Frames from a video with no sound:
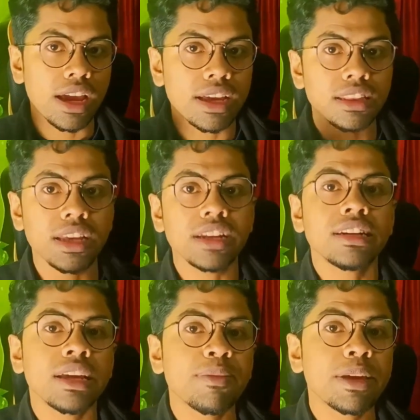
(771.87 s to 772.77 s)
that
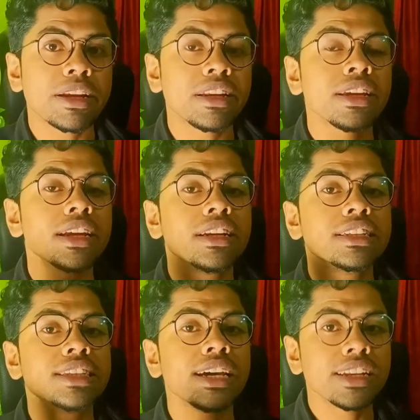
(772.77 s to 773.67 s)
time getting a
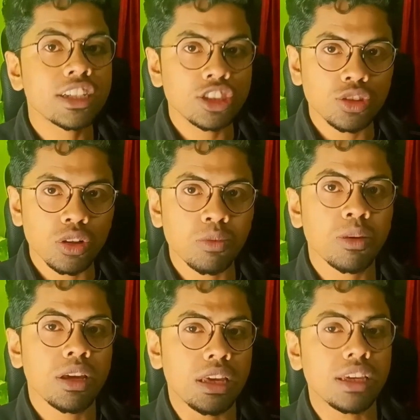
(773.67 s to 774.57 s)
designer job
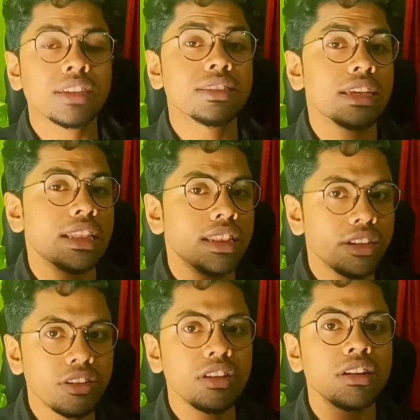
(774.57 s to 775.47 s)
is
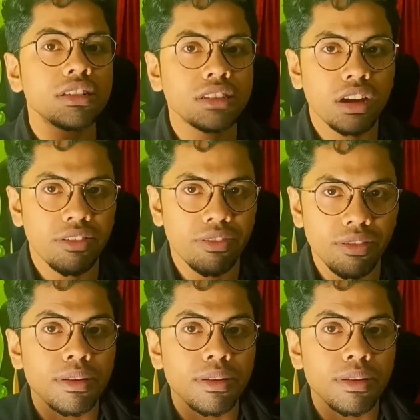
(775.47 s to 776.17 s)
little tough,